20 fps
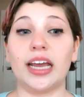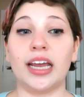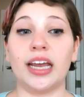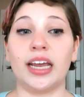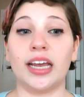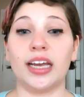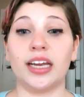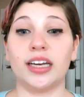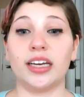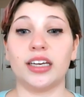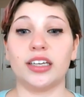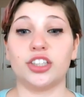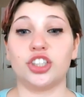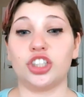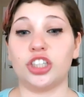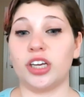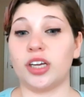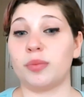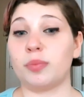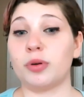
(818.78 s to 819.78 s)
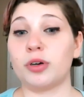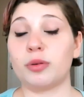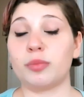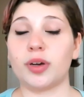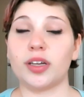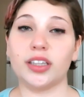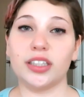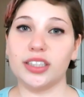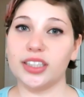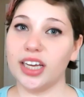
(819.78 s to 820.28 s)
and she had put him
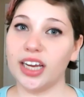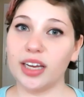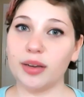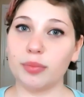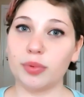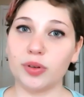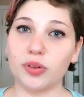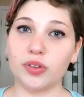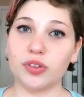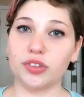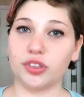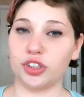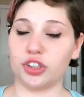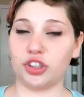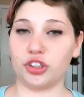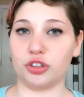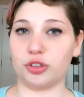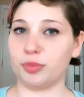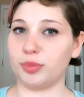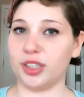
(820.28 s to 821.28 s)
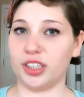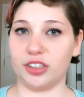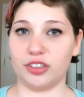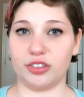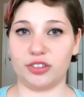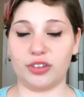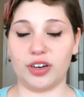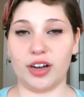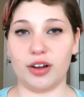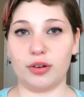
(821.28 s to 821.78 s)
on the table to show me, you
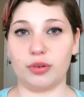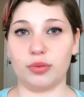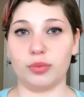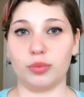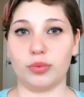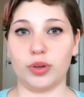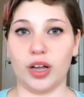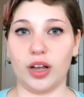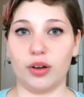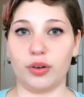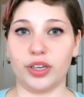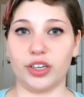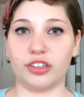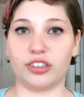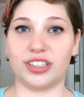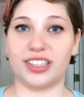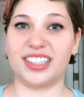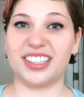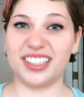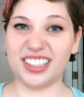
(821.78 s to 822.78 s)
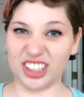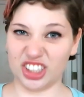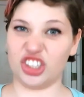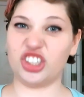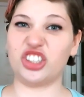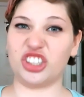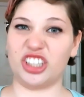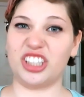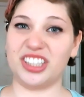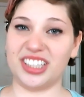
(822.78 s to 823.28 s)
know, how, how he could,
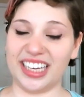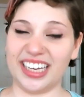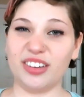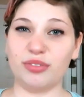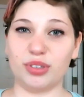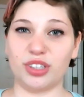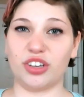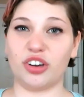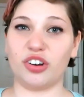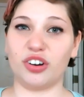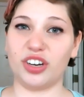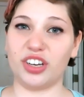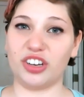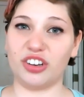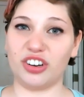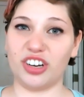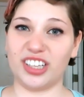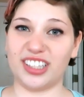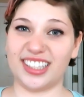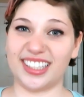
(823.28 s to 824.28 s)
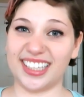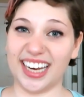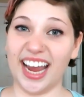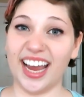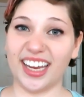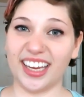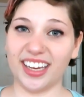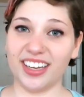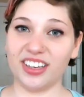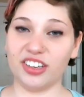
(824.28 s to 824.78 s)
she could, he was already good at
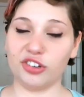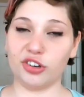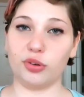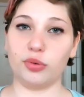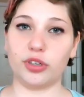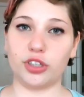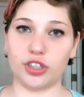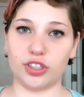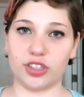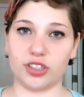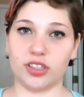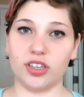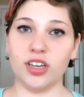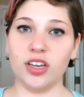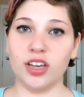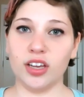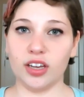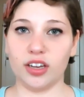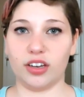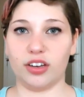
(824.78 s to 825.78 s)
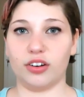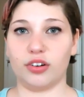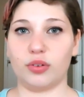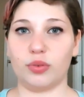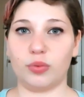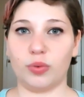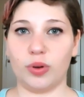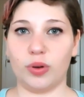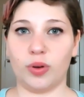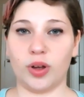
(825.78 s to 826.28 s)
stacking, you know, which is, you
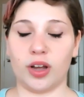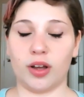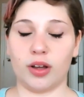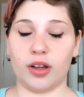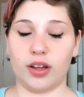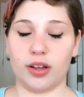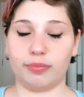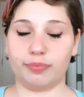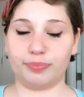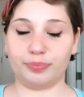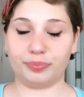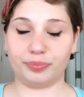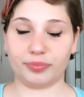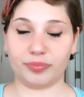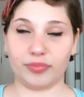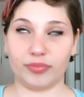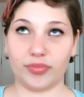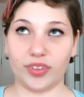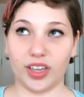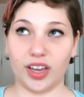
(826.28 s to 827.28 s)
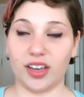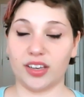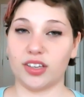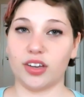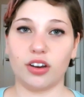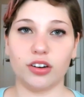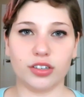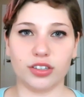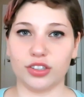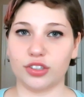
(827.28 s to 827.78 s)
know, uh, it's
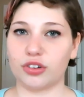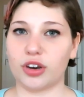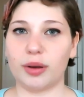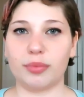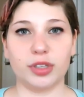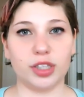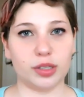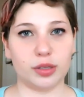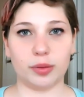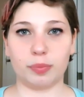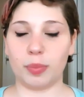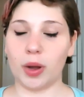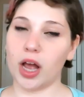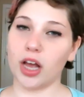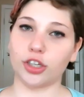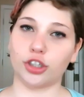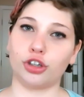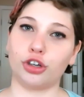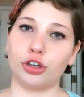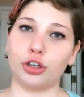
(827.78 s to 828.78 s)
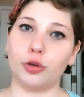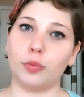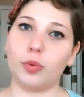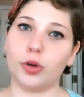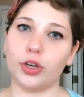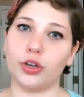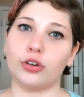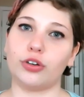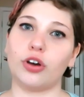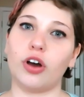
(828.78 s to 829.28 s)
hard to describe. It's the posture you
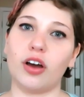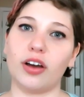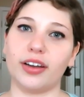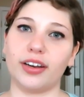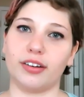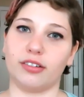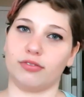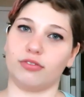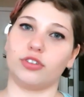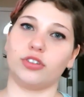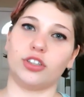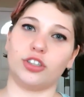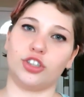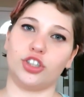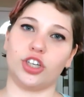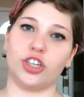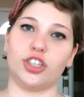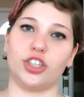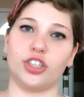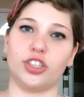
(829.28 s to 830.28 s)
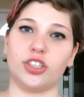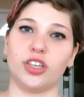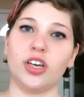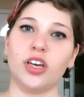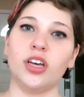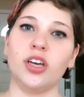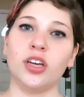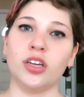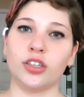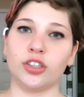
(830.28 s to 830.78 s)
put your dog in for the judges
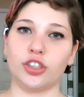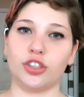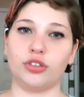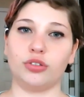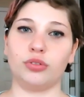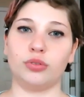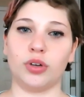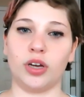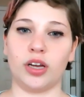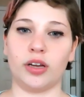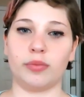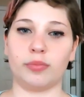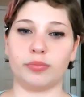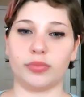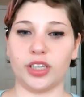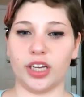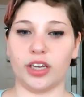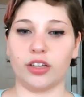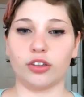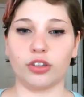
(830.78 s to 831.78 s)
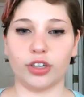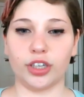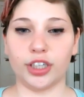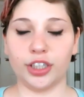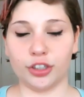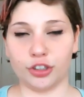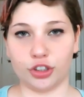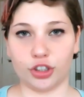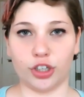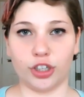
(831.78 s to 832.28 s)
to um, take a look at
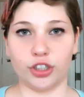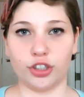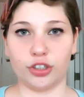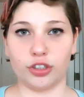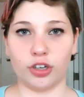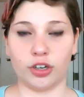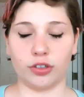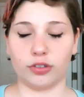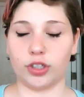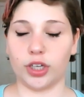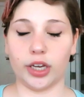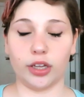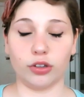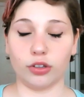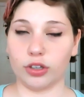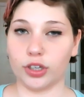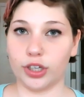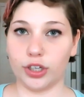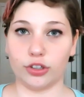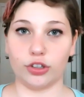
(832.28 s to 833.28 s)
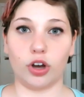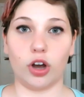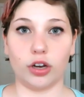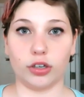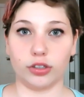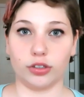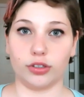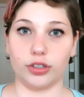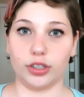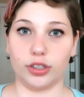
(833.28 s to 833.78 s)
your judge or take a look at your
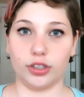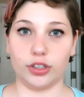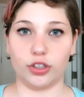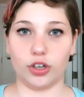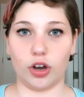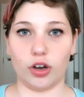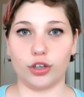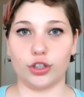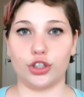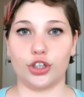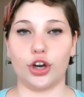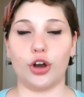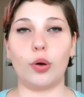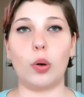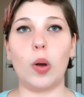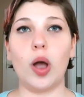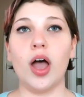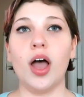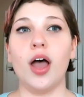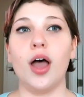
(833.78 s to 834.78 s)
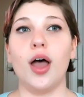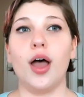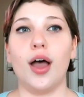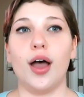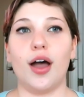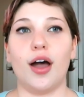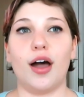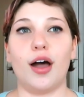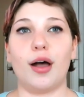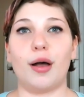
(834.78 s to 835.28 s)
dog during the dog show.
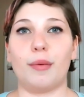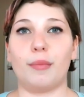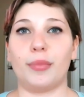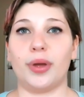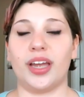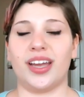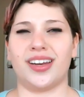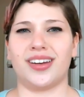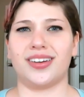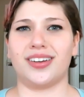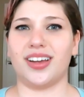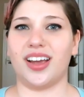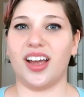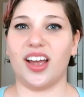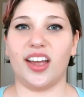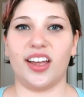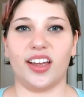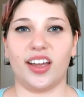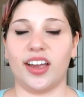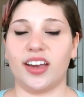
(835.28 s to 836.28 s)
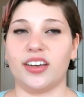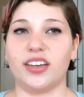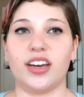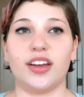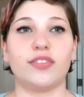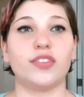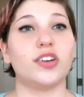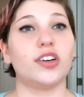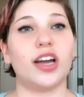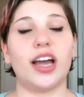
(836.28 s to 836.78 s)
Um, and I, I, had
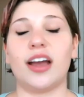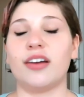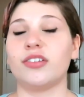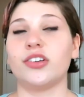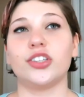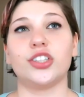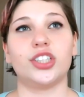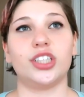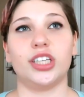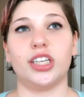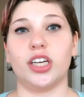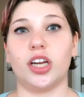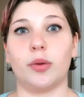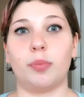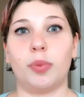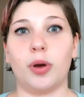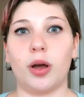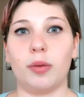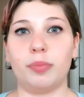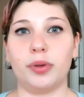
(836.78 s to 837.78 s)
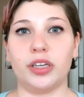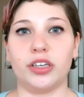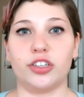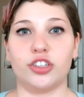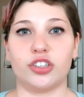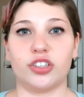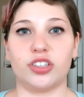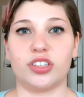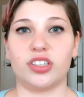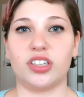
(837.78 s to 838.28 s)
never ever seen a puppy
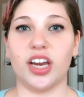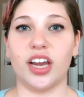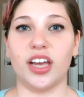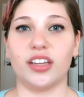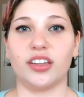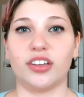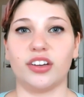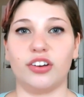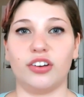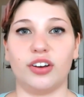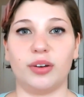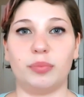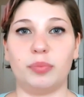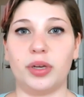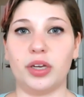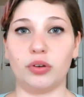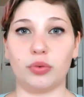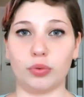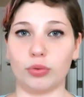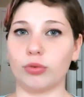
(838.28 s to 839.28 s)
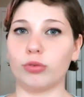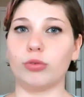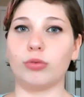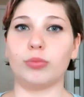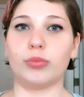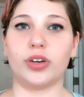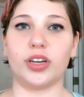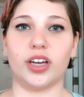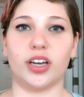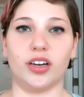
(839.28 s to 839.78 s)
just stand there and be
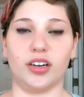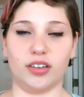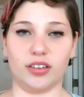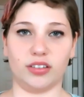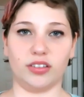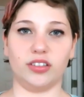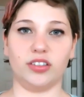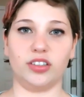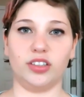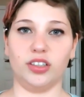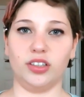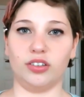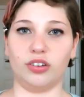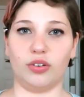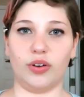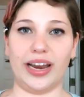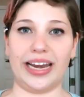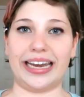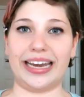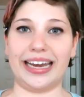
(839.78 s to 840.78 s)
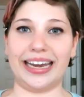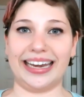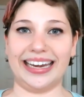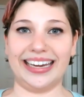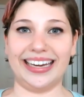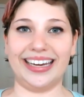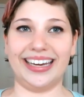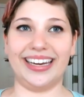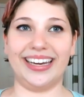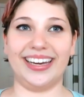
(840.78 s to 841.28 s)
groomed. And you know, at
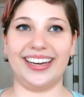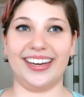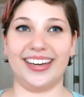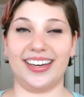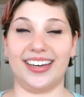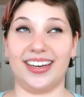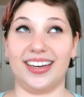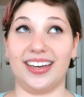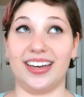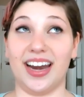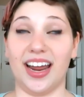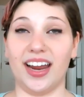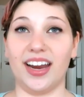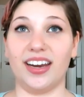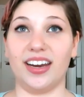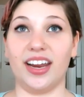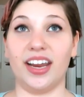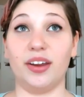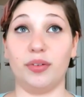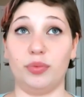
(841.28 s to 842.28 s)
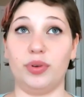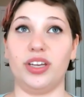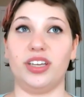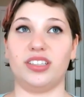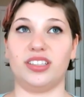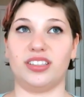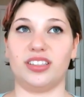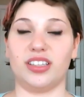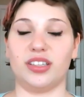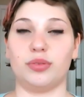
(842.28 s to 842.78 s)
nine, eight
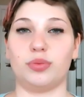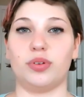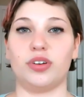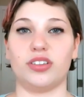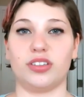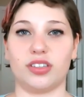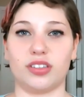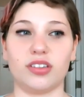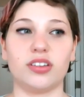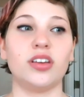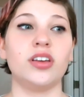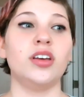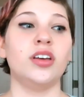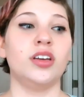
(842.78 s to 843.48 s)
weeks this was.